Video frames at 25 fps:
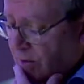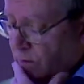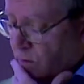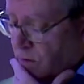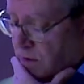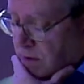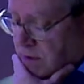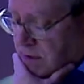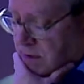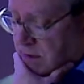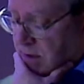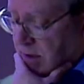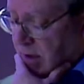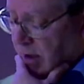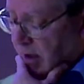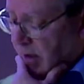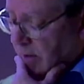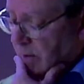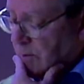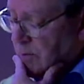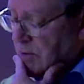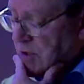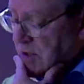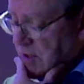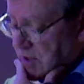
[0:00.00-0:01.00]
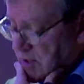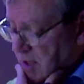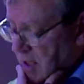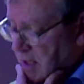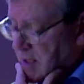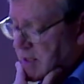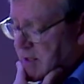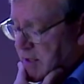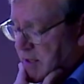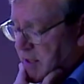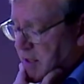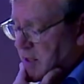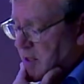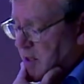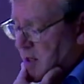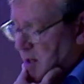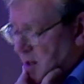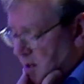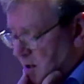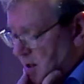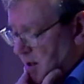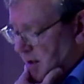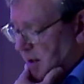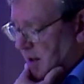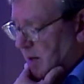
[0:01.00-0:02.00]
was precisely
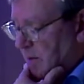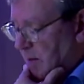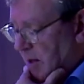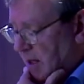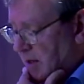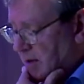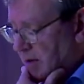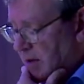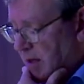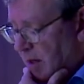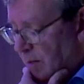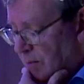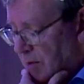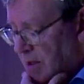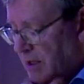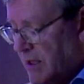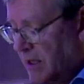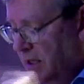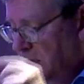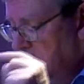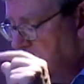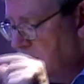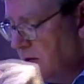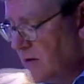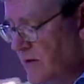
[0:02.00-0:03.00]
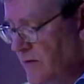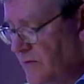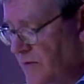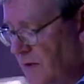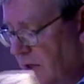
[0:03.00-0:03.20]
not about the application of